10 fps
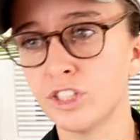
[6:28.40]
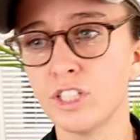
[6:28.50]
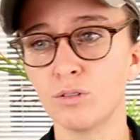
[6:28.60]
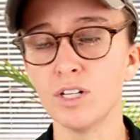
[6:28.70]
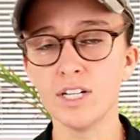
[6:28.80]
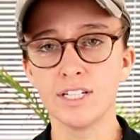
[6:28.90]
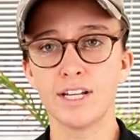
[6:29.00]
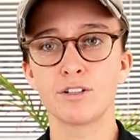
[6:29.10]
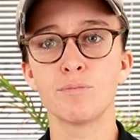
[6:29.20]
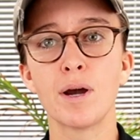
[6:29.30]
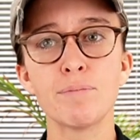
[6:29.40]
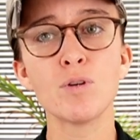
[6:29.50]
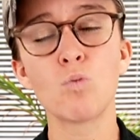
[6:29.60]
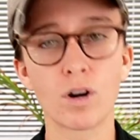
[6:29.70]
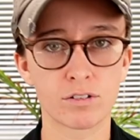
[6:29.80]
do. Now you might be
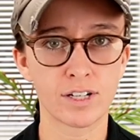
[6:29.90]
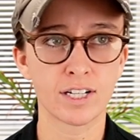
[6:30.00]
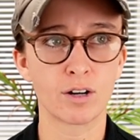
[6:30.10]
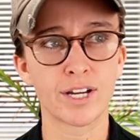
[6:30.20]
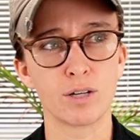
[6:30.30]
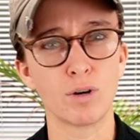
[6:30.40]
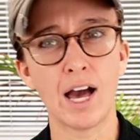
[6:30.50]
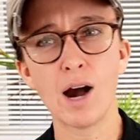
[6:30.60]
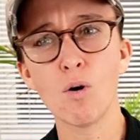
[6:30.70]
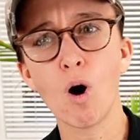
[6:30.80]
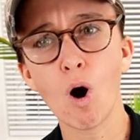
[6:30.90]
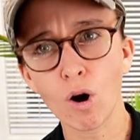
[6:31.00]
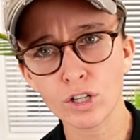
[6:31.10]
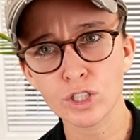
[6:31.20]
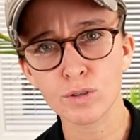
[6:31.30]
wondering, okay, well, how
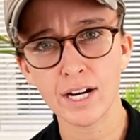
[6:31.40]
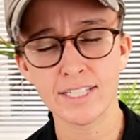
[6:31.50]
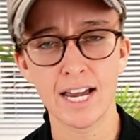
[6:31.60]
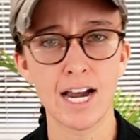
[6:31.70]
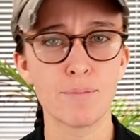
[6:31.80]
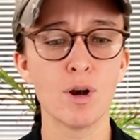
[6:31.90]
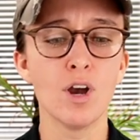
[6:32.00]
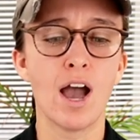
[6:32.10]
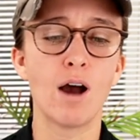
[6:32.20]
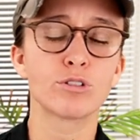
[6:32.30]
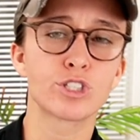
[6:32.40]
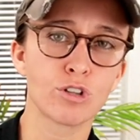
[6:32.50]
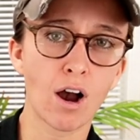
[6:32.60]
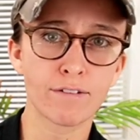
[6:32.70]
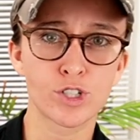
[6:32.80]
hard do I tap? How
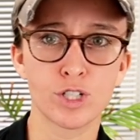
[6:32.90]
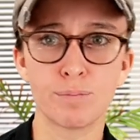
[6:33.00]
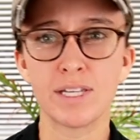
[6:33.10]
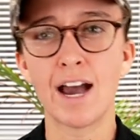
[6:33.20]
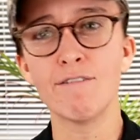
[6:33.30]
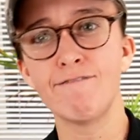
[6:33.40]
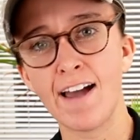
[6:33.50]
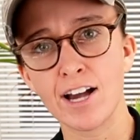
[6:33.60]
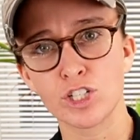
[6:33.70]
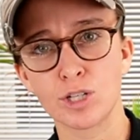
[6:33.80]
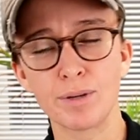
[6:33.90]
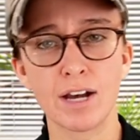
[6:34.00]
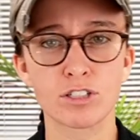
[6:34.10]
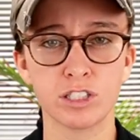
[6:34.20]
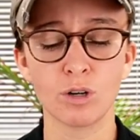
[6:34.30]
soft should it be? How fast should it be?
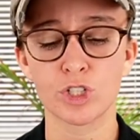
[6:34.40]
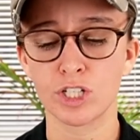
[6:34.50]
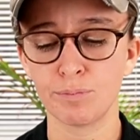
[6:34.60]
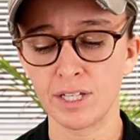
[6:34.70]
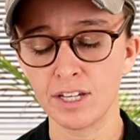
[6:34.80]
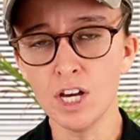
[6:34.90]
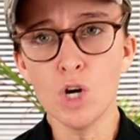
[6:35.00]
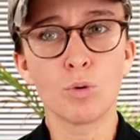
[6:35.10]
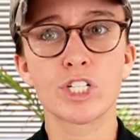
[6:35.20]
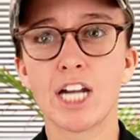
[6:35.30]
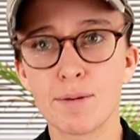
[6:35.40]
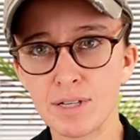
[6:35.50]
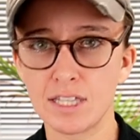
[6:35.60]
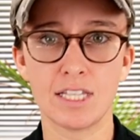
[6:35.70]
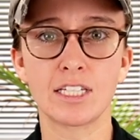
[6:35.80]
How slow should it be? What should I
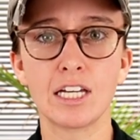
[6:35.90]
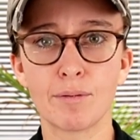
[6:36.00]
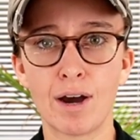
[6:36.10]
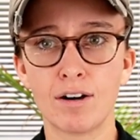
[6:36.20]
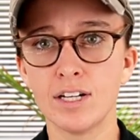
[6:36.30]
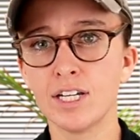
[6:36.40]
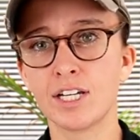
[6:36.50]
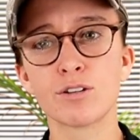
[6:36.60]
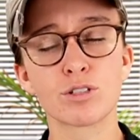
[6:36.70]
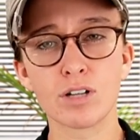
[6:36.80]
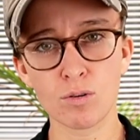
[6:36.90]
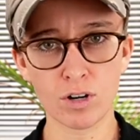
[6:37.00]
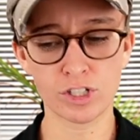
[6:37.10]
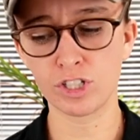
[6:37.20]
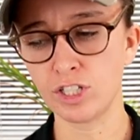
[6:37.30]
be thinking about? Here's what I
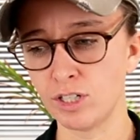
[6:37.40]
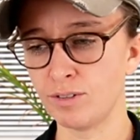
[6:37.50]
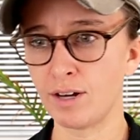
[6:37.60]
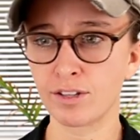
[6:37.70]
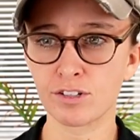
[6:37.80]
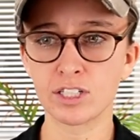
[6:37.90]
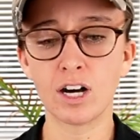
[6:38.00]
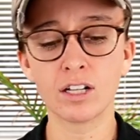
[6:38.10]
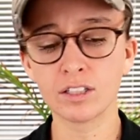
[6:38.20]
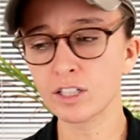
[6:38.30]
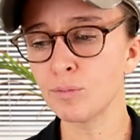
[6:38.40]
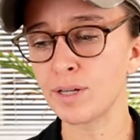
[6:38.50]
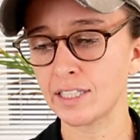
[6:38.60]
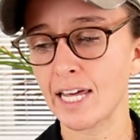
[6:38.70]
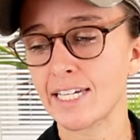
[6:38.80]
want you to do. Now there's a, a little
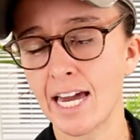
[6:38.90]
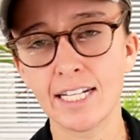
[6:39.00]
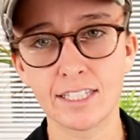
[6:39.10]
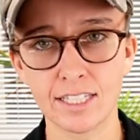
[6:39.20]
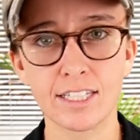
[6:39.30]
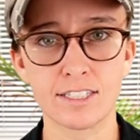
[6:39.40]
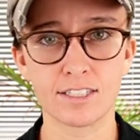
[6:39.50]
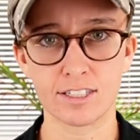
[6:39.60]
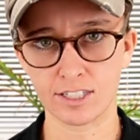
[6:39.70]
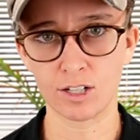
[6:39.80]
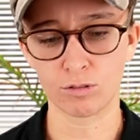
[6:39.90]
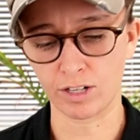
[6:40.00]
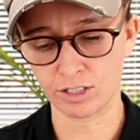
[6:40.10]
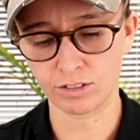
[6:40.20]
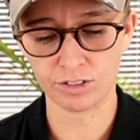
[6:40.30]
bit, like anything, this is a skill,
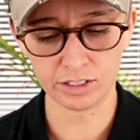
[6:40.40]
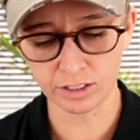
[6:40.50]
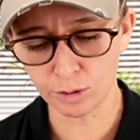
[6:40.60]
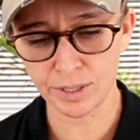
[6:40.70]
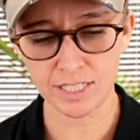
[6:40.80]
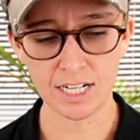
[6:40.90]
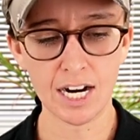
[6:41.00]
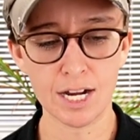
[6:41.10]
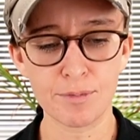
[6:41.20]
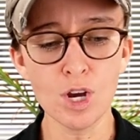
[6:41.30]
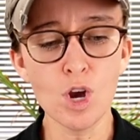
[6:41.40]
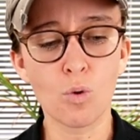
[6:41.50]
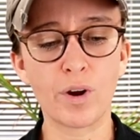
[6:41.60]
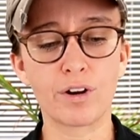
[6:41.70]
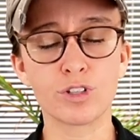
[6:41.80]
right? So there's a little bit of time
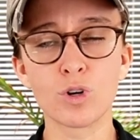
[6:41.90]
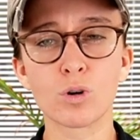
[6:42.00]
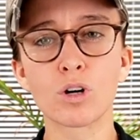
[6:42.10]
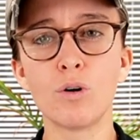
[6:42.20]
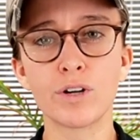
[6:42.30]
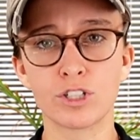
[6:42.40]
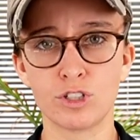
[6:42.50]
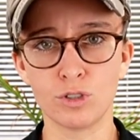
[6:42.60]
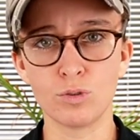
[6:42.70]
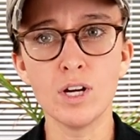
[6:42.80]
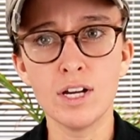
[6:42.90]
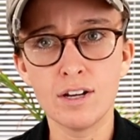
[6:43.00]
where you're going to